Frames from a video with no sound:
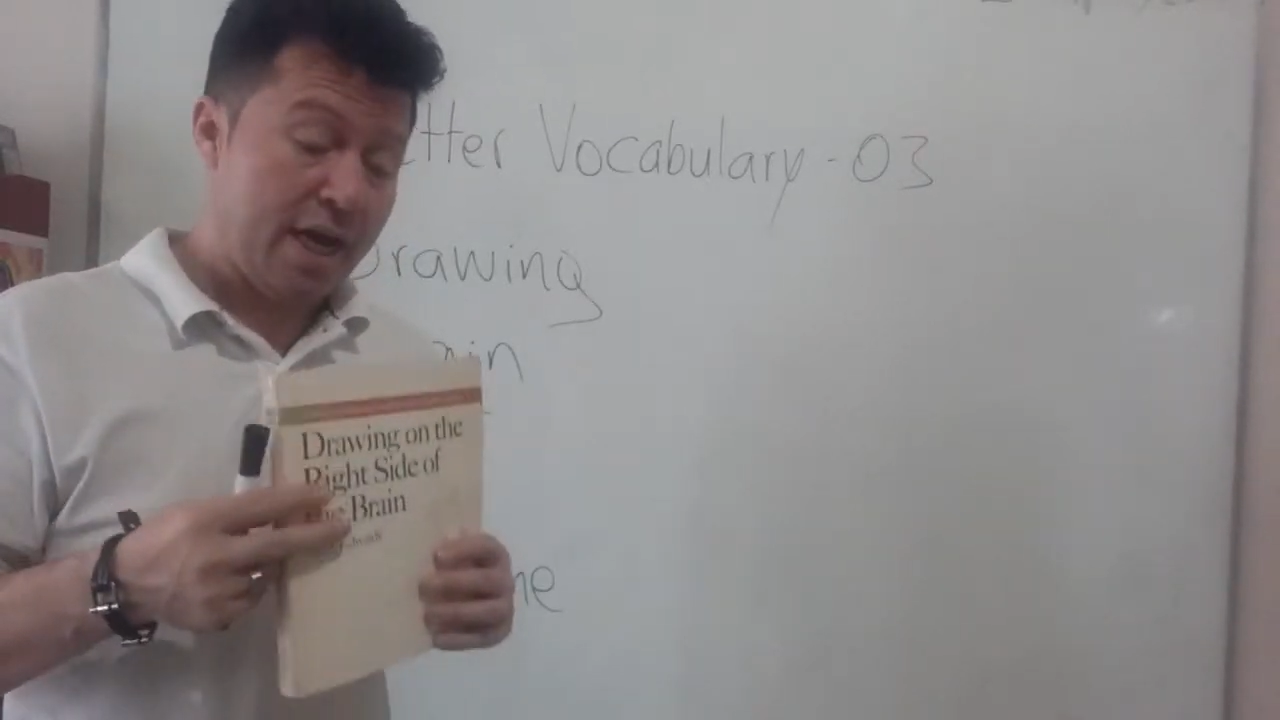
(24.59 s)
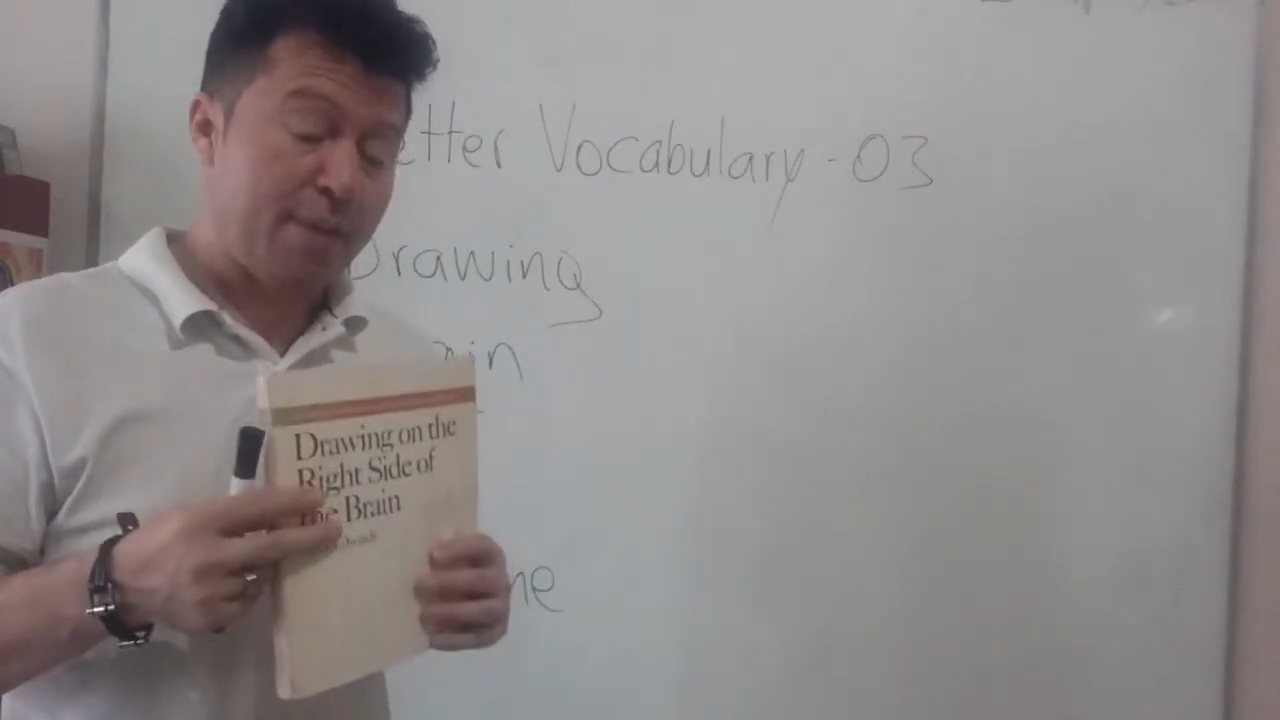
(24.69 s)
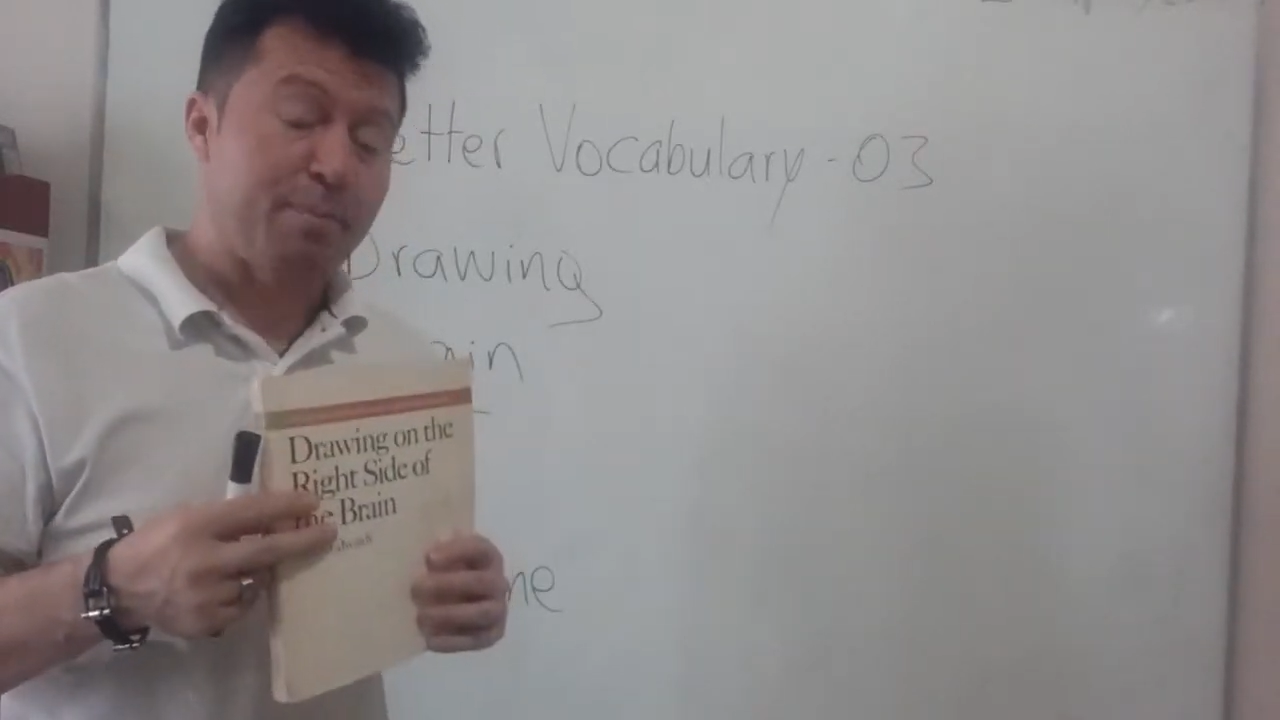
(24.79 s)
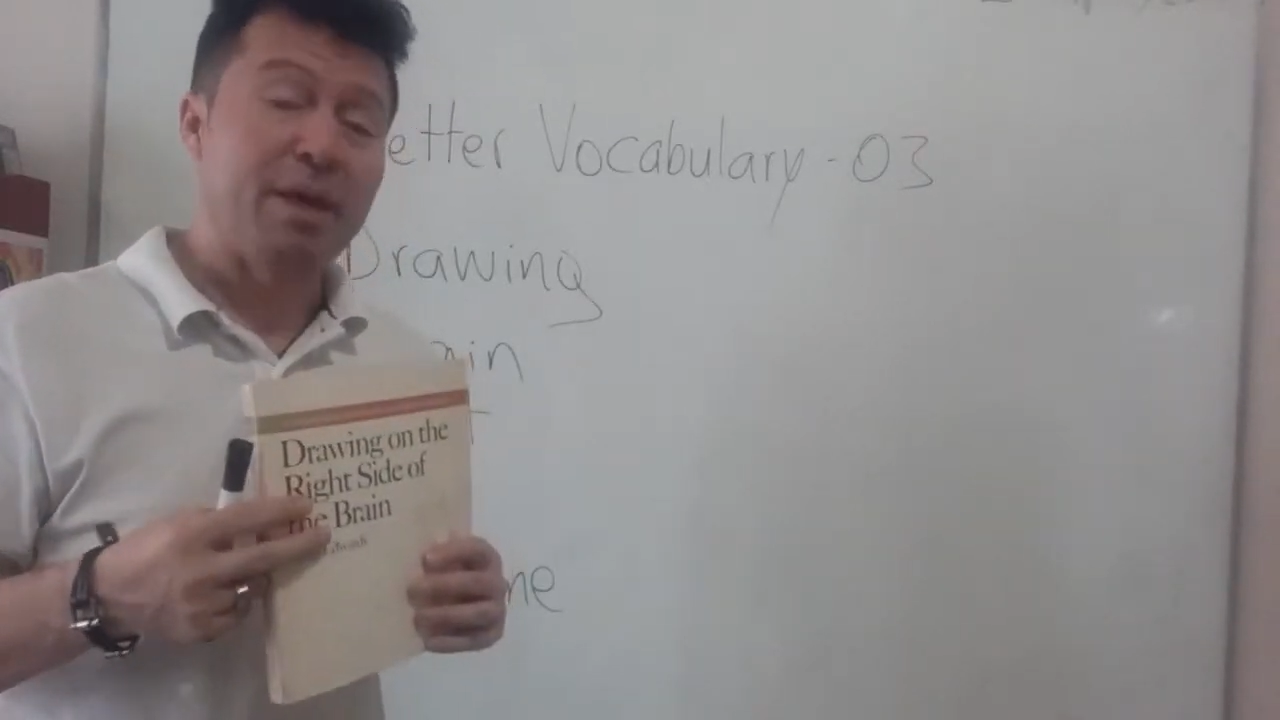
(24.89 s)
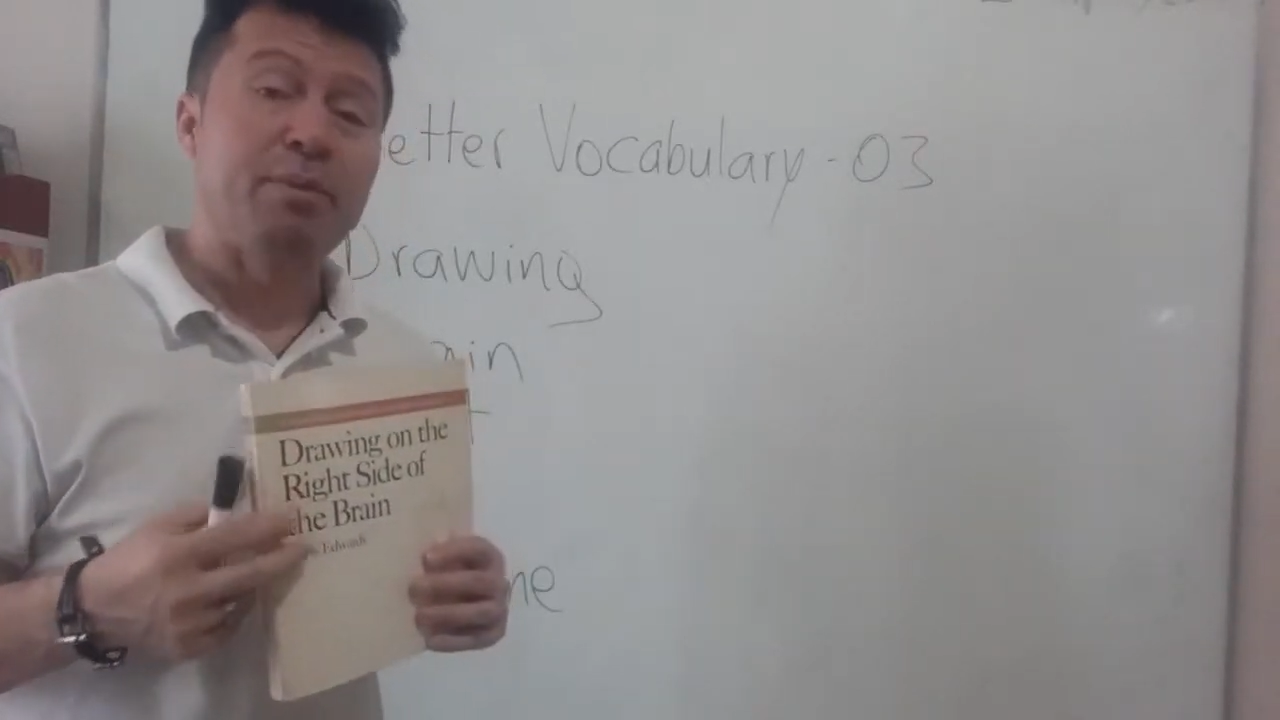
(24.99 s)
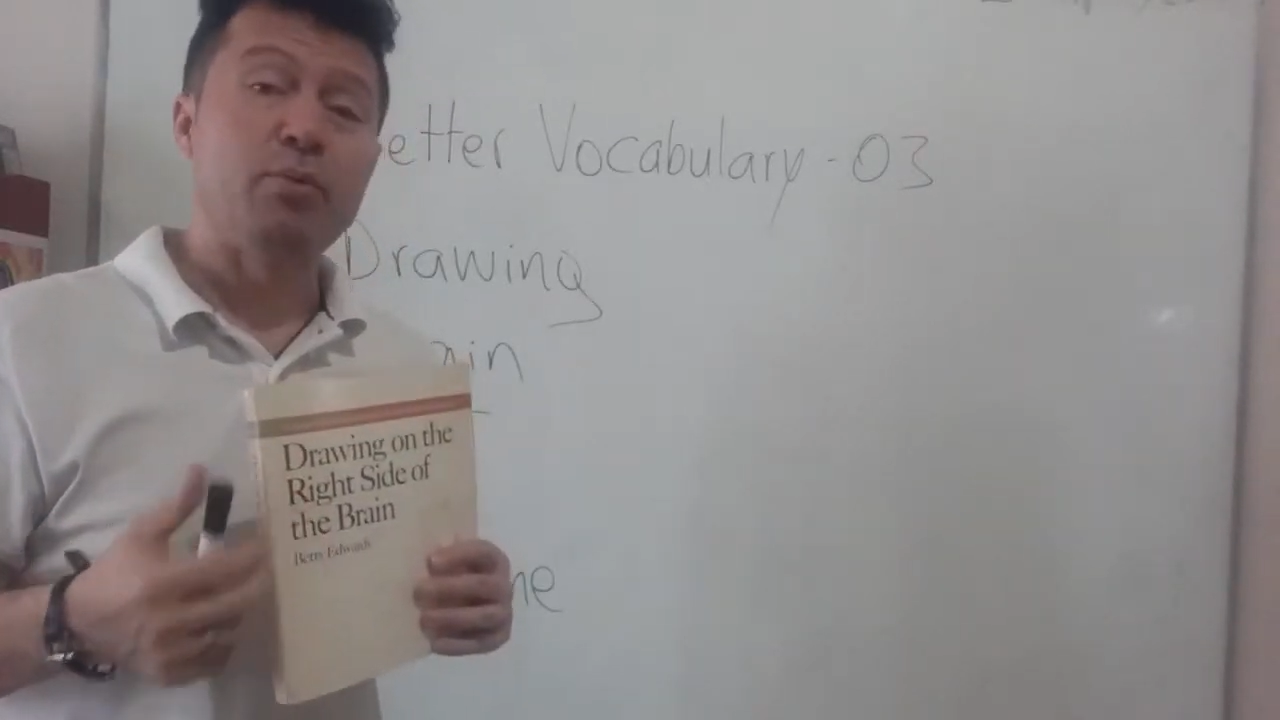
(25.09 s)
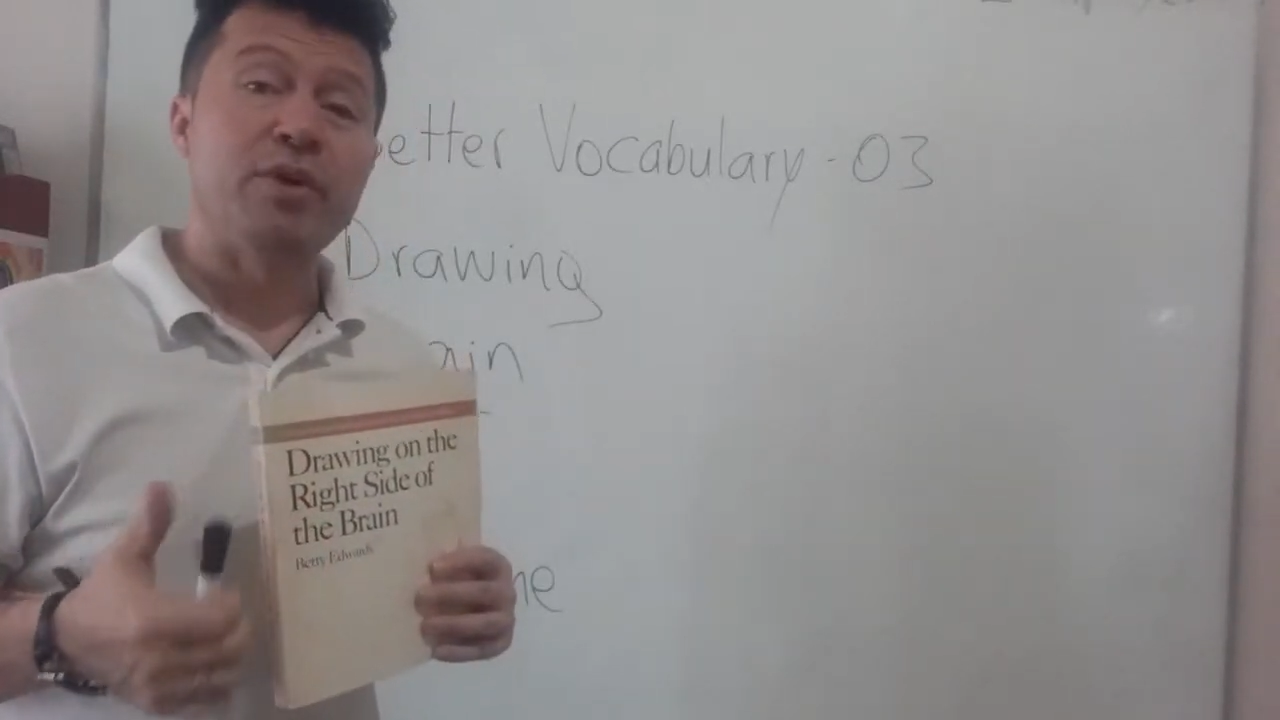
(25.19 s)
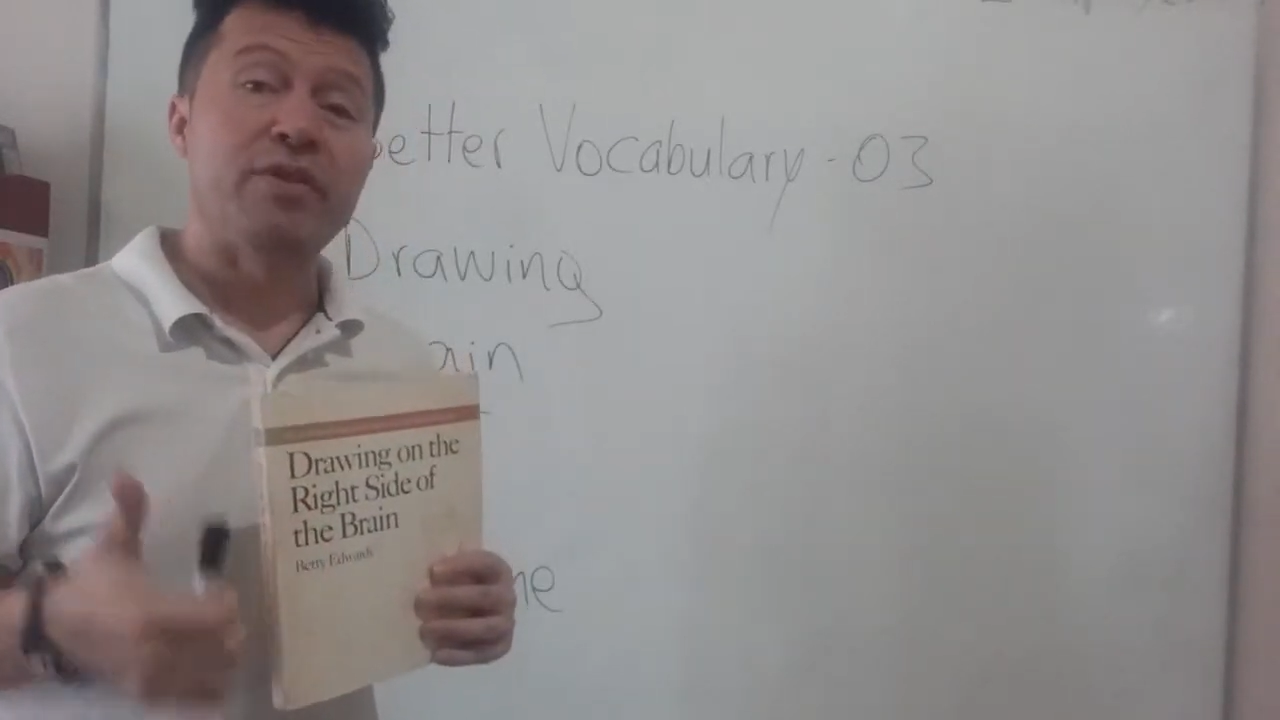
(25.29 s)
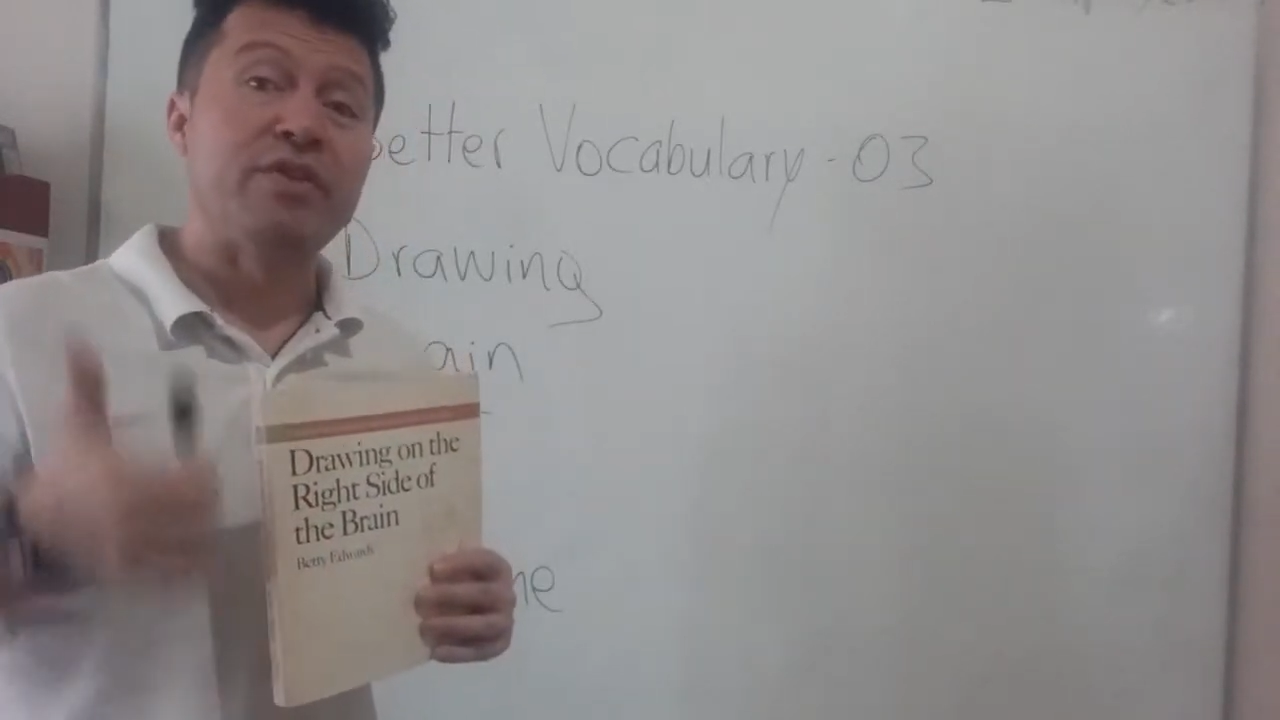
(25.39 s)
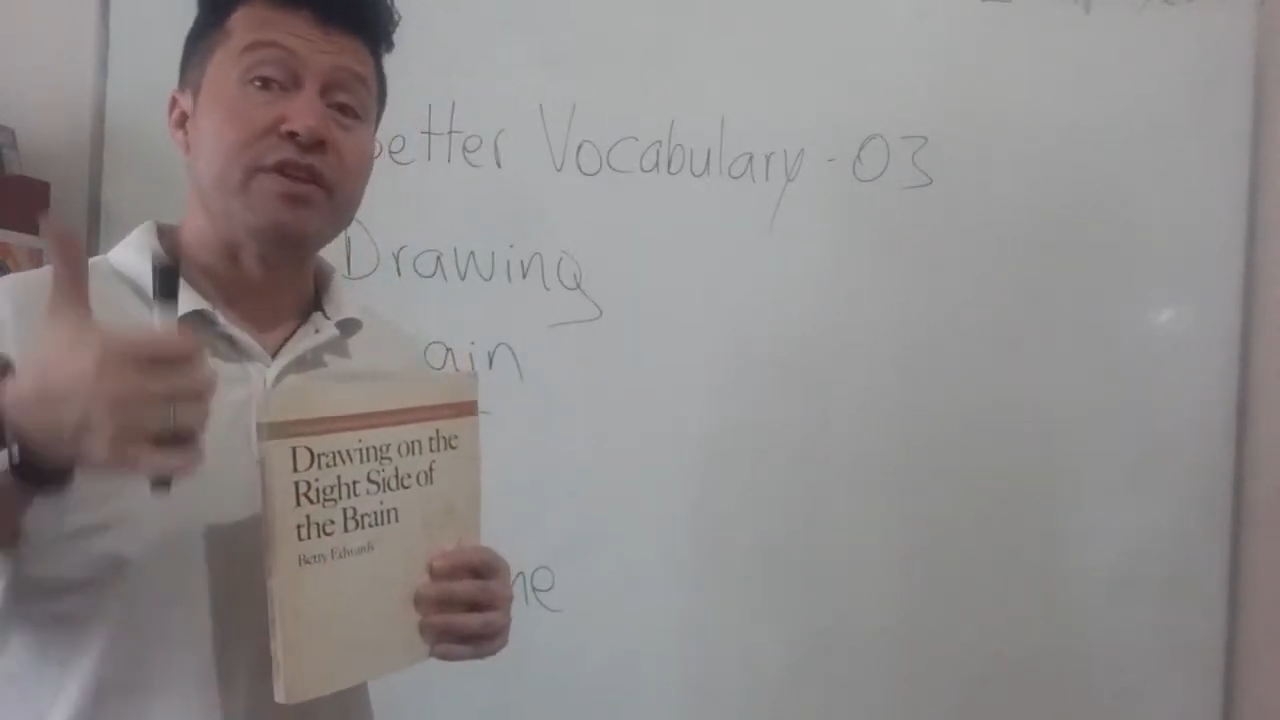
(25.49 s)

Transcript: and maybe with